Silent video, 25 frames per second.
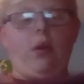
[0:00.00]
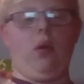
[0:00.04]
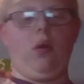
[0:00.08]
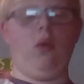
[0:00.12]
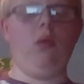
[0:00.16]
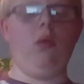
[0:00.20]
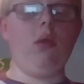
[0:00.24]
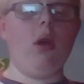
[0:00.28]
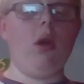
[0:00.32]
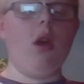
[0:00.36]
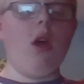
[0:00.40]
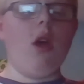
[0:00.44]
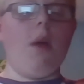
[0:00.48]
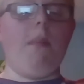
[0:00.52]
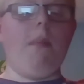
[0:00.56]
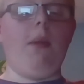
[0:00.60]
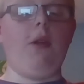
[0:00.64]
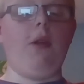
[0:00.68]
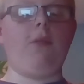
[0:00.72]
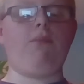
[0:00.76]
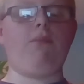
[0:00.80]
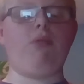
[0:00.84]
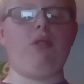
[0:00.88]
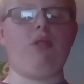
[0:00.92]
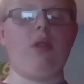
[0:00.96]
Hull.
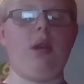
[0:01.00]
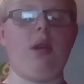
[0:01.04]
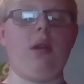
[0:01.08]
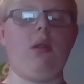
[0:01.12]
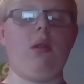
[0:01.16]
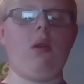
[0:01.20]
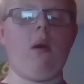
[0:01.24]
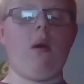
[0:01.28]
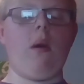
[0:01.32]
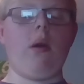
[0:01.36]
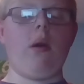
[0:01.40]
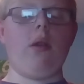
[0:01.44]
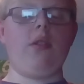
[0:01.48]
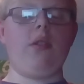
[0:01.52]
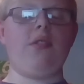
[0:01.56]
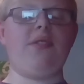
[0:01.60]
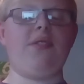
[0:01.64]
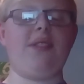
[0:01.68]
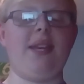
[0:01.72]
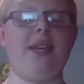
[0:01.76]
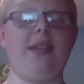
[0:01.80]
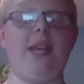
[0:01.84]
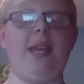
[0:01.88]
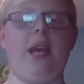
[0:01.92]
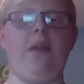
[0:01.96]
Middlesbrough 0,
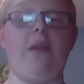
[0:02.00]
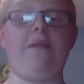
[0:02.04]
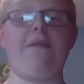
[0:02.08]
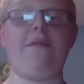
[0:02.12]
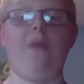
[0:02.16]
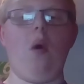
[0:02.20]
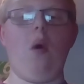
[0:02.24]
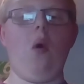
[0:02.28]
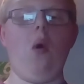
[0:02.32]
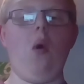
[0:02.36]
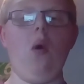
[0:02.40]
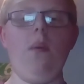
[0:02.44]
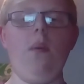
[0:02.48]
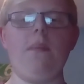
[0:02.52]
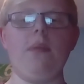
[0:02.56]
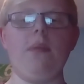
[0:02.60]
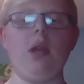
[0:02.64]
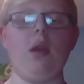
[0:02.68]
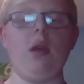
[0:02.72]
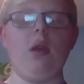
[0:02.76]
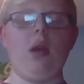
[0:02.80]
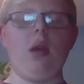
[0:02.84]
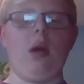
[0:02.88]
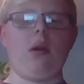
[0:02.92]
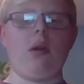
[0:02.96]
City 4.
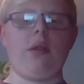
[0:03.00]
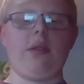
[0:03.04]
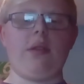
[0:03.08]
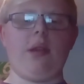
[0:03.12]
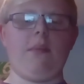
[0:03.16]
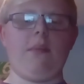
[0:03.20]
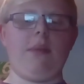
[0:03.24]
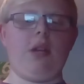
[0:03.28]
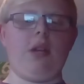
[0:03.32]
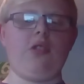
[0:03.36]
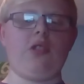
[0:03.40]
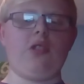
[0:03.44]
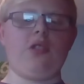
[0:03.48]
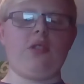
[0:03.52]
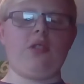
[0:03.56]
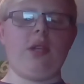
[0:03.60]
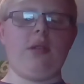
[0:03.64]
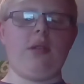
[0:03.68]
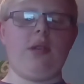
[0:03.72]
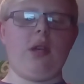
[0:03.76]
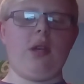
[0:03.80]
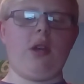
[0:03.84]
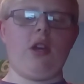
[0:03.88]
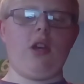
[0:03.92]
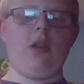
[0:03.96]
I'm going to think Manchester
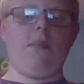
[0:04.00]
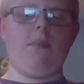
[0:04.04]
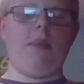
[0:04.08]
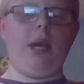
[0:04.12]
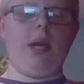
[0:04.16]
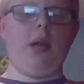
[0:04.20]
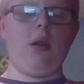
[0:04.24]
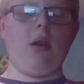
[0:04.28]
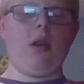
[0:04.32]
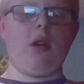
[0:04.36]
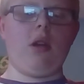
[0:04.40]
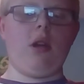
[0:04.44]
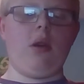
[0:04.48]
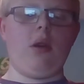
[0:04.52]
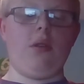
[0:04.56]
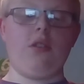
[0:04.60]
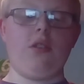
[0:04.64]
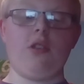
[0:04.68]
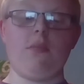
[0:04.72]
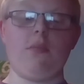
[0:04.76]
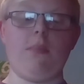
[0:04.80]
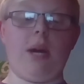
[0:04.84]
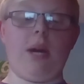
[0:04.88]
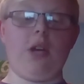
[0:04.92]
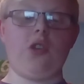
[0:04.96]
City are going to
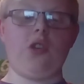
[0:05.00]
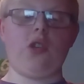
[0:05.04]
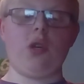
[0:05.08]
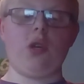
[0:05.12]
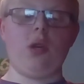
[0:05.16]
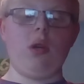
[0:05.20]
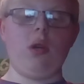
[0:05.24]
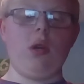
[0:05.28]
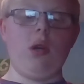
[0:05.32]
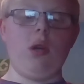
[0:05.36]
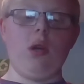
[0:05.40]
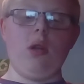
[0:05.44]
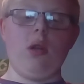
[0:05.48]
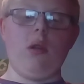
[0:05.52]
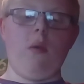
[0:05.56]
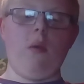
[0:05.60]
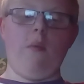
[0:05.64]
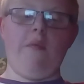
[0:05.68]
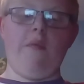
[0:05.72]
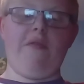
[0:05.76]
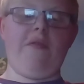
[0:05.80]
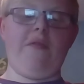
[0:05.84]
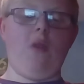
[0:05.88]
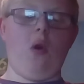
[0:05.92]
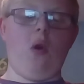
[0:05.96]
smash
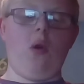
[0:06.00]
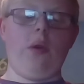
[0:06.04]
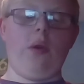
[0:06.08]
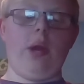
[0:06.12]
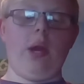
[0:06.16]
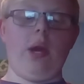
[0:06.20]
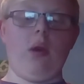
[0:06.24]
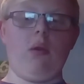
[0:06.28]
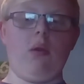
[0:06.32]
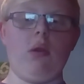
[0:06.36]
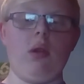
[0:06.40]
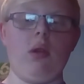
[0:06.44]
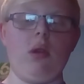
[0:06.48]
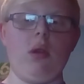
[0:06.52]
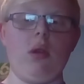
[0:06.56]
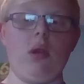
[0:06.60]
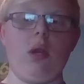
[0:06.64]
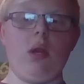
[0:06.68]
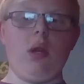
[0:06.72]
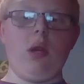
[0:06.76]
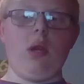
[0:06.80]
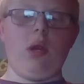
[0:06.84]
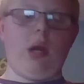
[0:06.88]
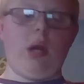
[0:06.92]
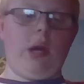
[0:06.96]
them 4-0.
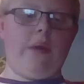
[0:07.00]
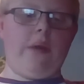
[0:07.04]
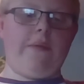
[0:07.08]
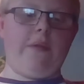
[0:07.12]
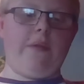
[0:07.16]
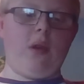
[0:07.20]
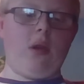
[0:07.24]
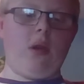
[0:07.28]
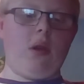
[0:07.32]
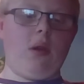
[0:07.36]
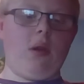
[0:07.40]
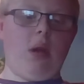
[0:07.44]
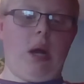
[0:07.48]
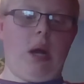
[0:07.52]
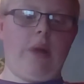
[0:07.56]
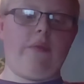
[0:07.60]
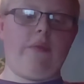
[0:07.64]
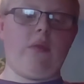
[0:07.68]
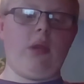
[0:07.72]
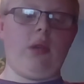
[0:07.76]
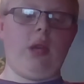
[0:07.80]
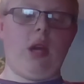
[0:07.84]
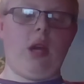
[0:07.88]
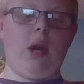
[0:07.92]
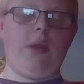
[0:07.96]
And I
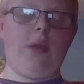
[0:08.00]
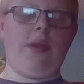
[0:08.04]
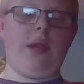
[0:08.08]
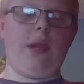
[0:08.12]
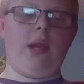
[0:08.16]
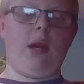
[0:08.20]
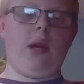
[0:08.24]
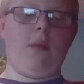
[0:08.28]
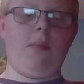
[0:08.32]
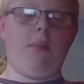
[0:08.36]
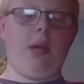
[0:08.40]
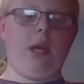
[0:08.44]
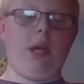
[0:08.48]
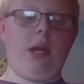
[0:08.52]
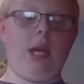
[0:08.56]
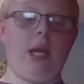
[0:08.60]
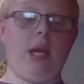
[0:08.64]
think that'll be